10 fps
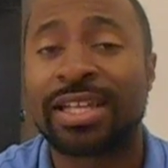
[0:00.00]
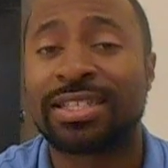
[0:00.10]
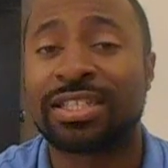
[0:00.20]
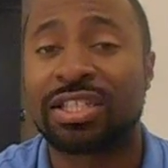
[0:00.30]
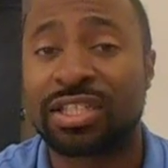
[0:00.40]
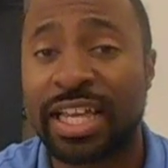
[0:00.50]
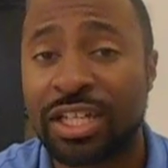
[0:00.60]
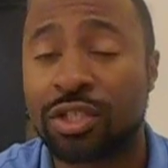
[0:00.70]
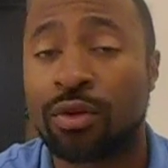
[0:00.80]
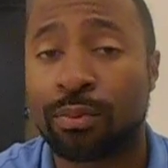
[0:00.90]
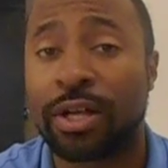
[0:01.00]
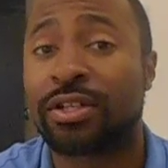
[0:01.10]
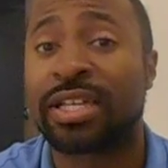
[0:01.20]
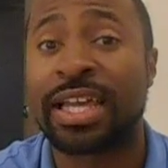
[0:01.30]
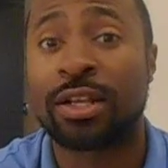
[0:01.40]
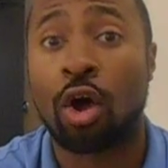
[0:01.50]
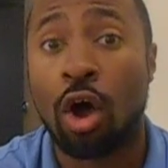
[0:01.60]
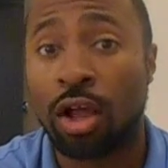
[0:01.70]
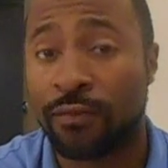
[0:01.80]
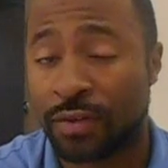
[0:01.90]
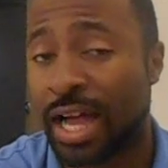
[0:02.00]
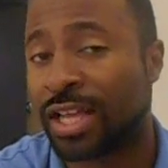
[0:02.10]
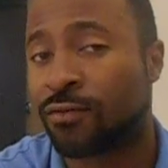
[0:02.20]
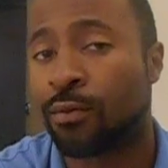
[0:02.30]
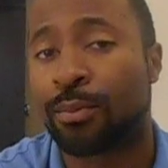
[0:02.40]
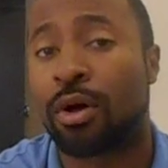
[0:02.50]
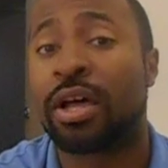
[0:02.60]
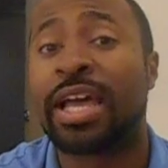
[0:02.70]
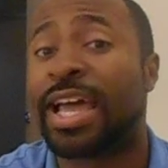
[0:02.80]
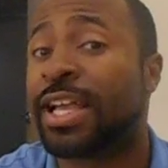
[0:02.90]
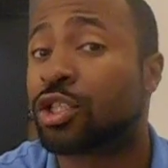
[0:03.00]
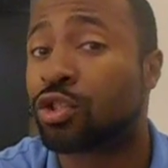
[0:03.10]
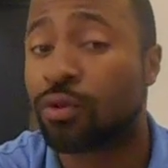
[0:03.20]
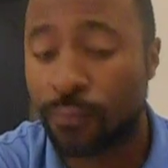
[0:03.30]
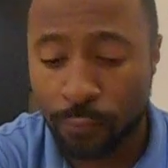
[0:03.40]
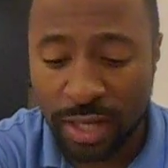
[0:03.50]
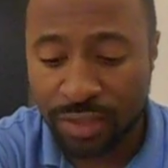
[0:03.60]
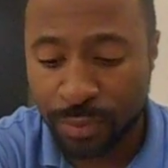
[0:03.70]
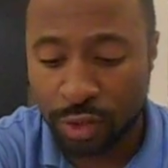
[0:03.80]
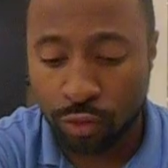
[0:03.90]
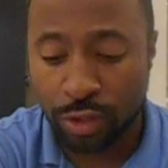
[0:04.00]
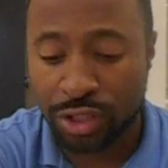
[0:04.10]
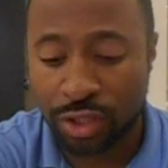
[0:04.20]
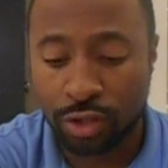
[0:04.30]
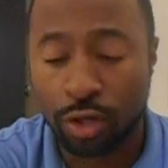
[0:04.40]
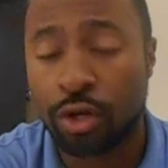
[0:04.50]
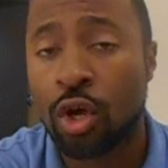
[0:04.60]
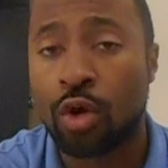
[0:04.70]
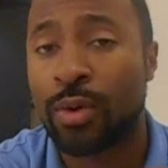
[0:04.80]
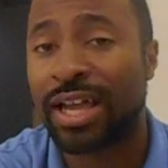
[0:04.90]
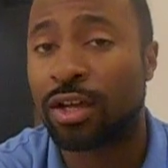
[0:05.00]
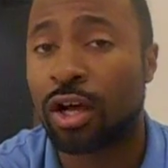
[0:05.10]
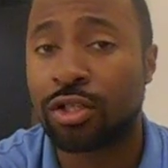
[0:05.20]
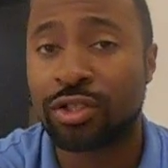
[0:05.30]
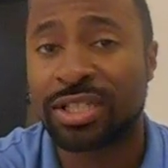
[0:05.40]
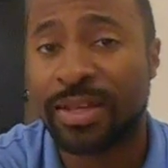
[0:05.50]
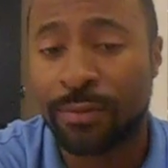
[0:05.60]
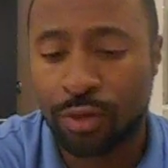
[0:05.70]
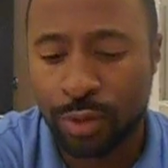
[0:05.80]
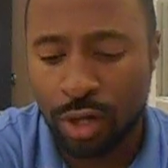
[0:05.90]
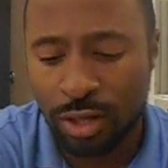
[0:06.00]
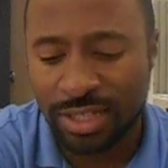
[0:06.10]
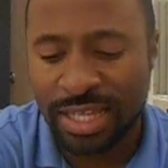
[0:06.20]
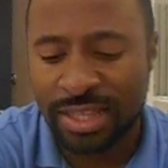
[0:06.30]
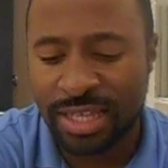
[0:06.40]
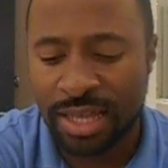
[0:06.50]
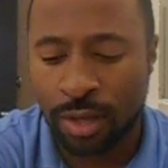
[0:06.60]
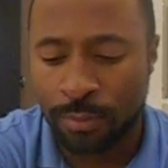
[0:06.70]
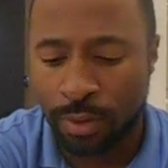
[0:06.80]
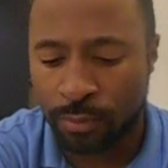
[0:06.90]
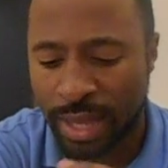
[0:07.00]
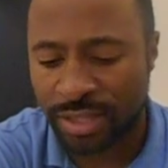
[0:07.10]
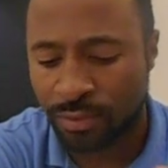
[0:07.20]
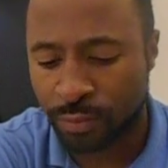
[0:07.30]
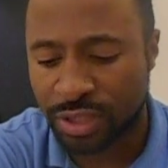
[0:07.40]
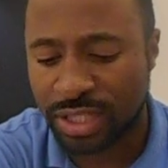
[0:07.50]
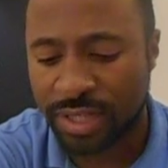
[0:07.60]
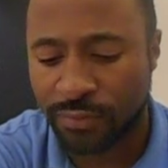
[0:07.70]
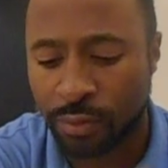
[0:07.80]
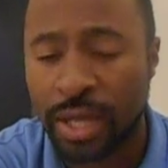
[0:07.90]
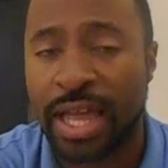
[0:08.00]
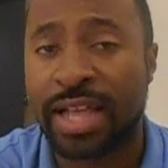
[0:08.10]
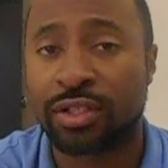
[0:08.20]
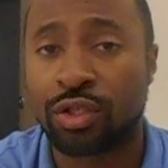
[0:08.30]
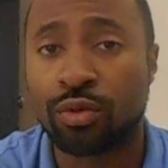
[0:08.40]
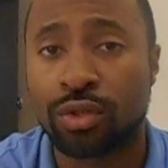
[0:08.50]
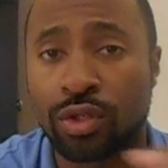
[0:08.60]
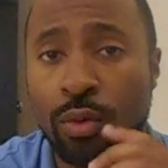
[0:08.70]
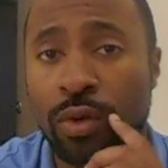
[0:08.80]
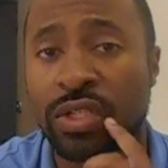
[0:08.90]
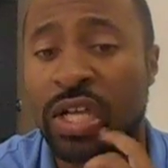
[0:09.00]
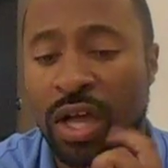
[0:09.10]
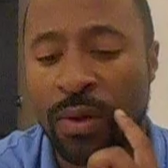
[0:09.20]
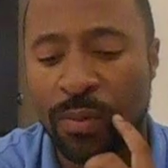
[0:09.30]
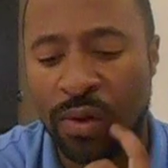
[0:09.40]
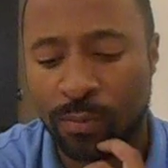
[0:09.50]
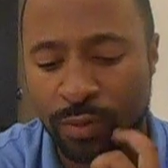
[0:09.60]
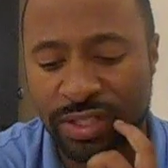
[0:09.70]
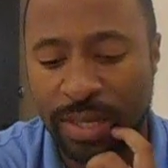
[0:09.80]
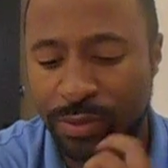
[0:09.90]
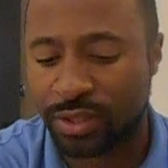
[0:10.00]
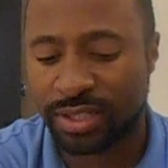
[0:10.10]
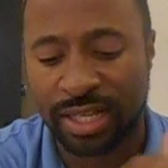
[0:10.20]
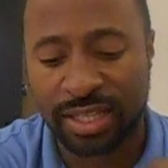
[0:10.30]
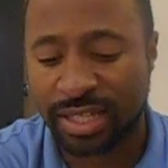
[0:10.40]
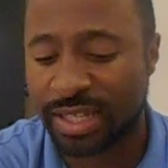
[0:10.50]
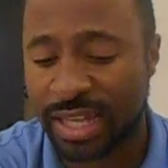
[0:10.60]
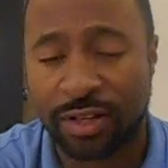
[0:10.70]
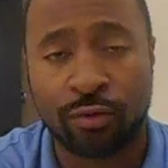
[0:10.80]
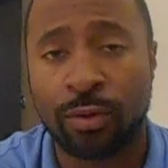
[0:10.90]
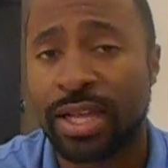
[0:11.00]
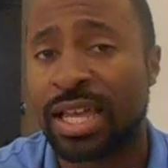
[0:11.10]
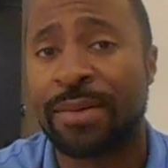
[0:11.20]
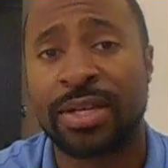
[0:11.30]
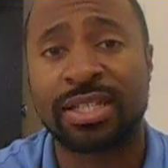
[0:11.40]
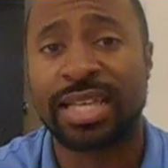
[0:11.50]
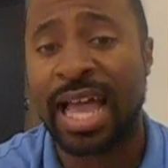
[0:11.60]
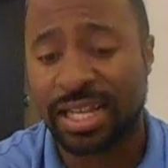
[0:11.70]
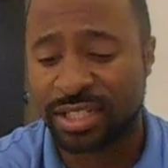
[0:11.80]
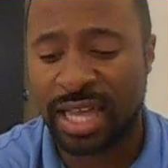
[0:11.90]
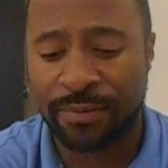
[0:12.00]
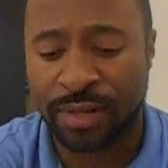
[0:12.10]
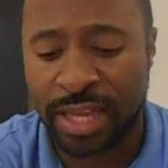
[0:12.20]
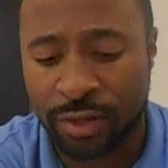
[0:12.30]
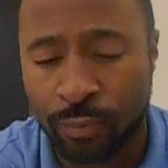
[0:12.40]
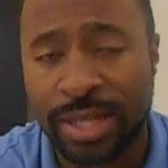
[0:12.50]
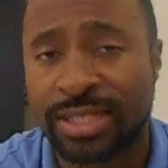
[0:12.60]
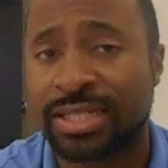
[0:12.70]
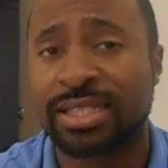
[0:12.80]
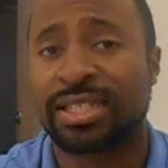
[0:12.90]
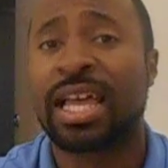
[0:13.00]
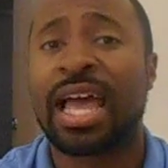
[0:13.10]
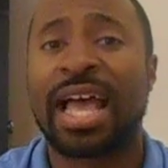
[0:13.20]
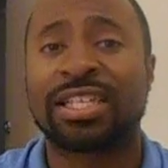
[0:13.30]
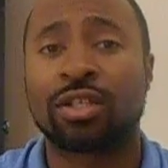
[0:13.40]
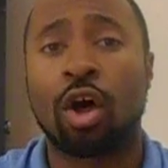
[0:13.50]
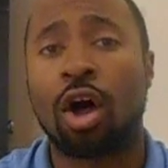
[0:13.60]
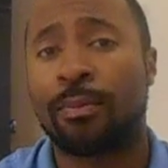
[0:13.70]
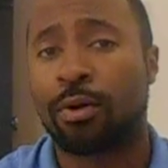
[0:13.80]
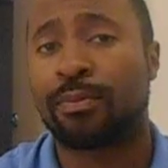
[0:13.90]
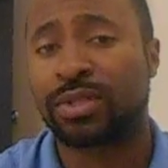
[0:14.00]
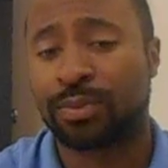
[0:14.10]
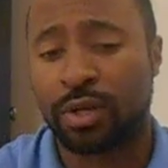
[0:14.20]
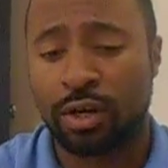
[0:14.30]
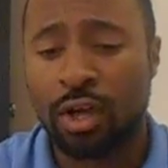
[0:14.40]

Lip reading: sensational players in all of college football, and true freshman Christian Kirk, who had 173 yards in the as a receiver and two scores on receptions. I think he had a great game, and he's actually having a great season as an all-purpose player